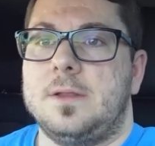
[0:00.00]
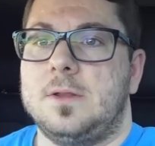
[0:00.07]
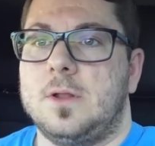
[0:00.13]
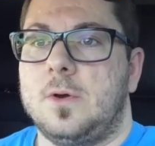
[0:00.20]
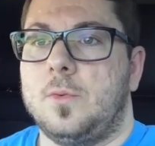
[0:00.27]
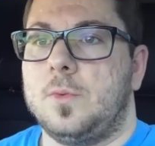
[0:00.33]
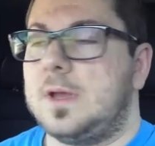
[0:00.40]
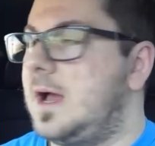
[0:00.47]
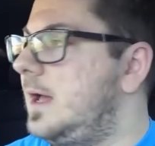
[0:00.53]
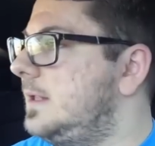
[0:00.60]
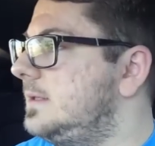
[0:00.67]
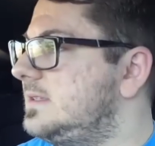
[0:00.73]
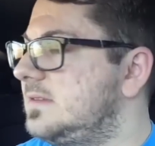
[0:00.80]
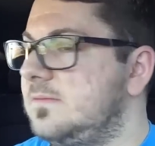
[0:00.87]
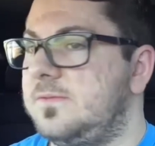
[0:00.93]
We
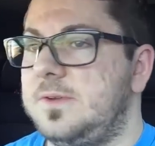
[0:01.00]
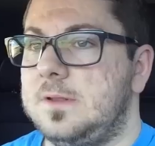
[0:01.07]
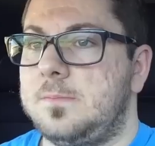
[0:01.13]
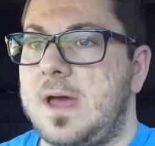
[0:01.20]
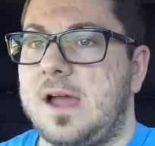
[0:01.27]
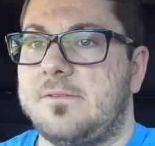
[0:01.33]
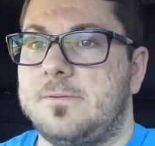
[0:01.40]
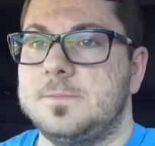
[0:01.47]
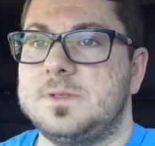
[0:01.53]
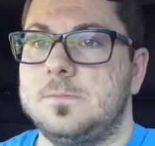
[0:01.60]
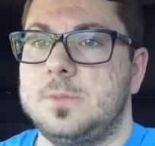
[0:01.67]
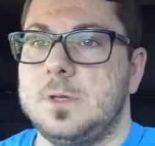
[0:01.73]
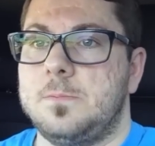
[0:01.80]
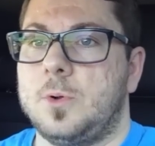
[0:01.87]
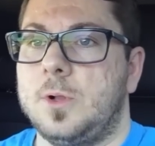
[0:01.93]
got some feedback from
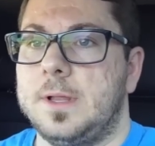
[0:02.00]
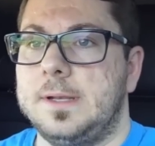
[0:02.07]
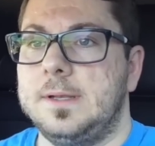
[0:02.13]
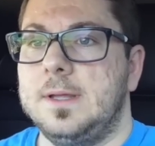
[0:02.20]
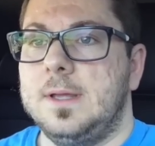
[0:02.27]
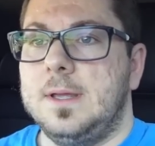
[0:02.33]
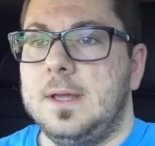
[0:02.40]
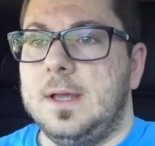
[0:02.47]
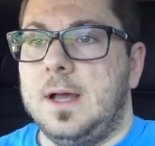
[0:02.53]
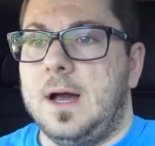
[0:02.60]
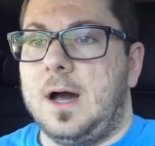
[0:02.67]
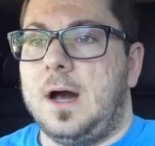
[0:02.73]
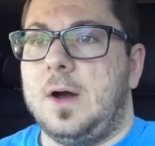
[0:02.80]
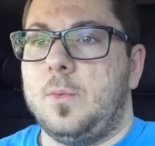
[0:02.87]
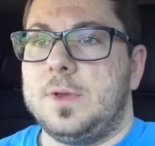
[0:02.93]
some people, and
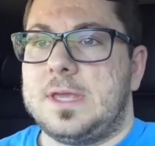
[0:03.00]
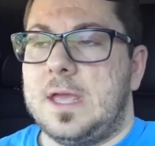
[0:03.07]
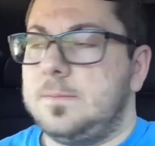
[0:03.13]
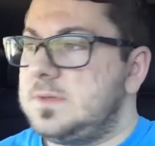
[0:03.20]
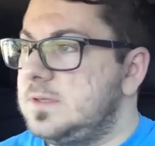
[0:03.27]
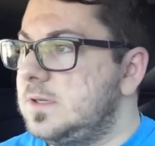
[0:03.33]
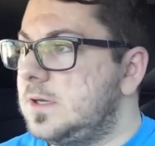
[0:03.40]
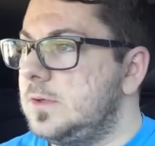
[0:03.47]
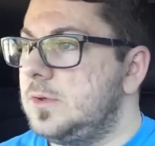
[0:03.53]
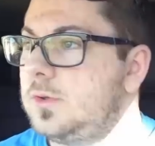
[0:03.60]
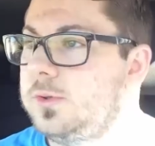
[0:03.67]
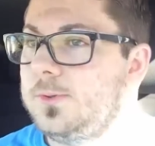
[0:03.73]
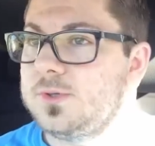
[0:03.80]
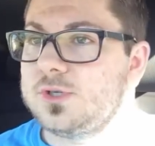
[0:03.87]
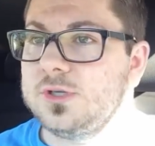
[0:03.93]
we came to the
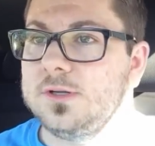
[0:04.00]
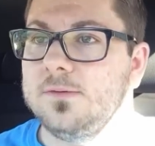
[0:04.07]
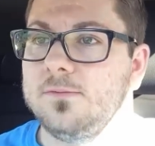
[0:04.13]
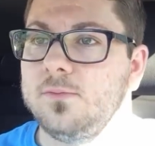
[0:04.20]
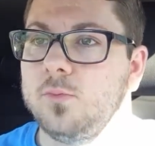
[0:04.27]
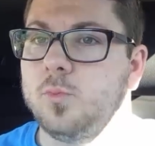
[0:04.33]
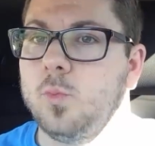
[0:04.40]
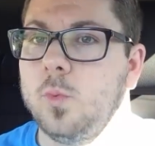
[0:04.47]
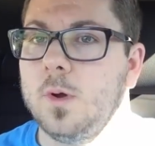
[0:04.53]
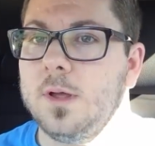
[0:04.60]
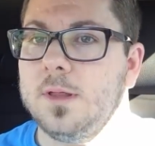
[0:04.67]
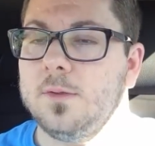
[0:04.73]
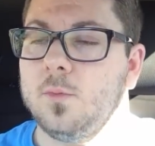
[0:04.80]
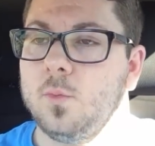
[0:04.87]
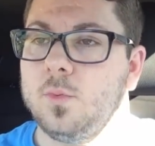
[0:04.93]
conclusion of
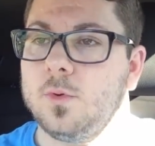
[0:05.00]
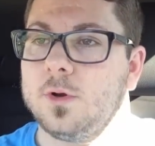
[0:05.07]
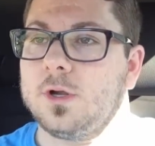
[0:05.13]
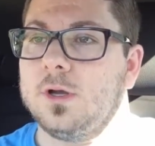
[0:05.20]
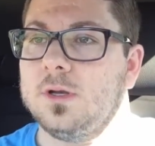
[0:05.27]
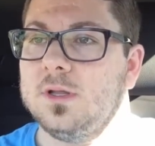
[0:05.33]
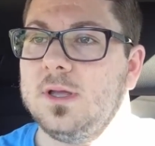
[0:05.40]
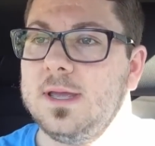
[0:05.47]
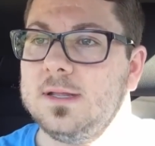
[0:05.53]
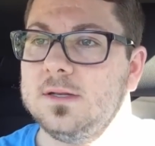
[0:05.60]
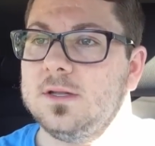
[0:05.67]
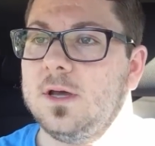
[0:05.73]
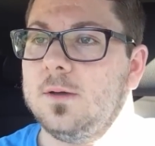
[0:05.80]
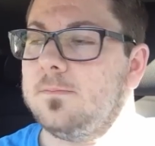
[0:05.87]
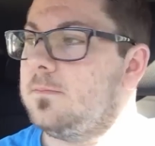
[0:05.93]
what we were going to
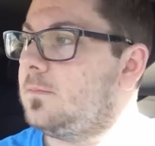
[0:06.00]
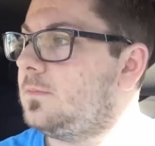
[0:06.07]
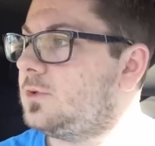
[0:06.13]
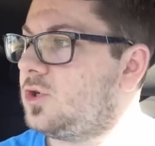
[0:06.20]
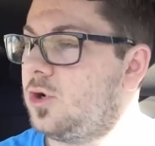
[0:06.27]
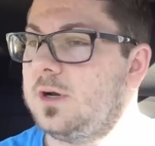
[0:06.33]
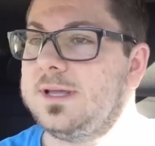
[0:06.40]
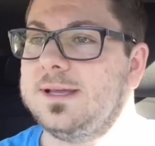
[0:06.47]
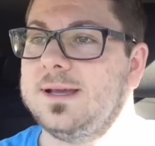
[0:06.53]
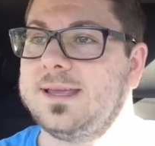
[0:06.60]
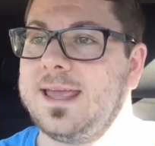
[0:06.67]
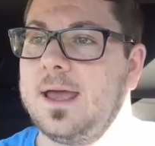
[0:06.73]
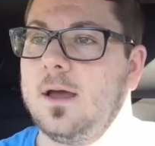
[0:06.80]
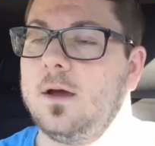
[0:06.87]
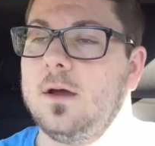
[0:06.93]
end up turning
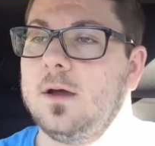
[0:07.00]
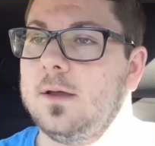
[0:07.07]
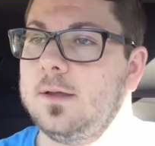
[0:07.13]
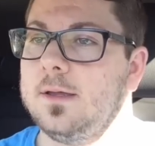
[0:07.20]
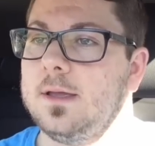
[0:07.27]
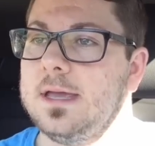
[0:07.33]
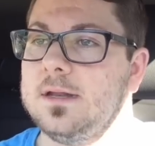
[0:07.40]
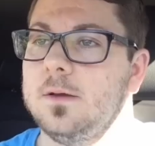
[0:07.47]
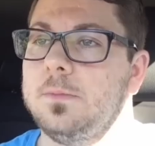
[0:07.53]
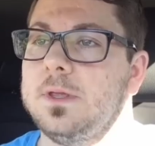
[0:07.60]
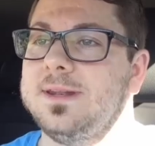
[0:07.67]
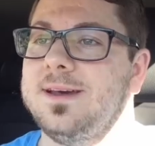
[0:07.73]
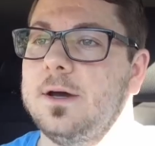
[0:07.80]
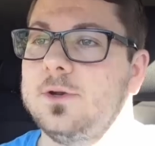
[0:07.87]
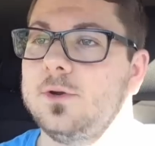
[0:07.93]

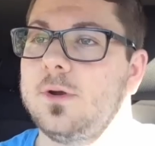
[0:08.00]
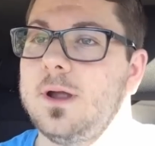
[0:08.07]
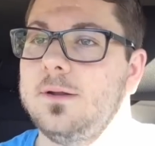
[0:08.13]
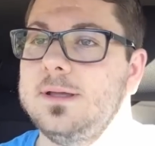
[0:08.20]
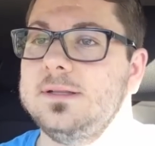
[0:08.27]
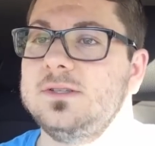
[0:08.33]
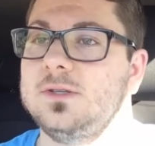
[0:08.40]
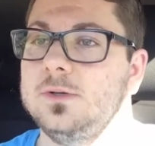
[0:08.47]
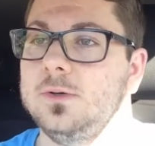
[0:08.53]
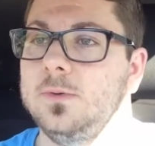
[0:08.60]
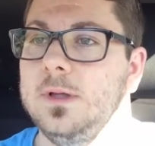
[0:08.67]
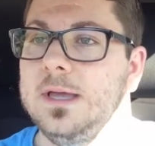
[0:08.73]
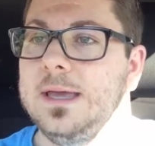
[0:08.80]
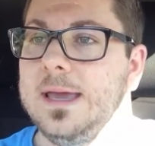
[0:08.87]
AWN Underground into.